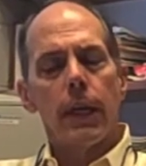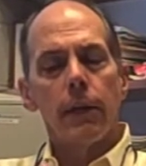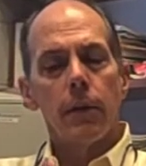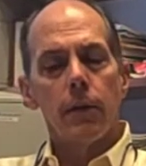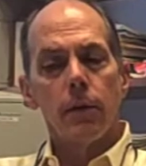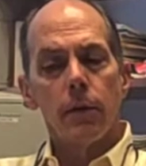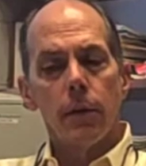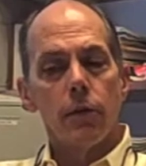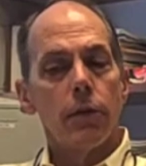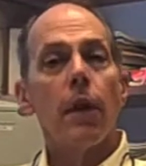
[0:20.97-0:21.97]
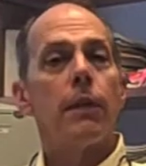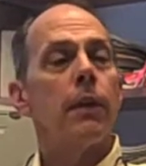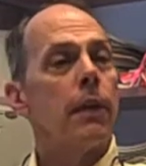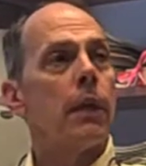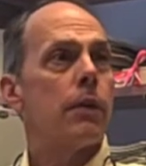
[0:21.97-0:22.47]
And there, there's
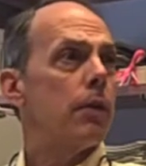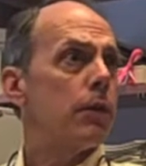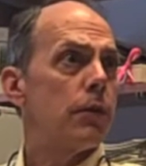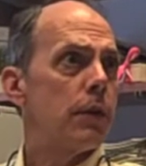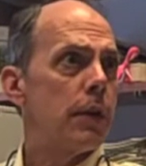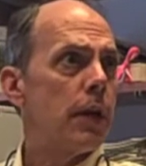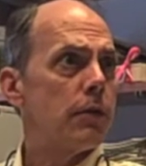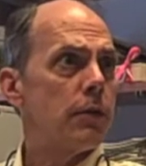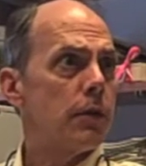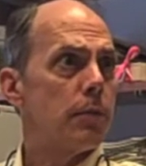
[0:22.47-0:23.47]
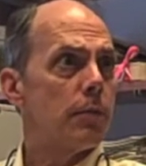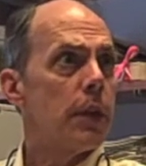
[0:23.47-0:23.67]
nothing that occurs in Down syndrome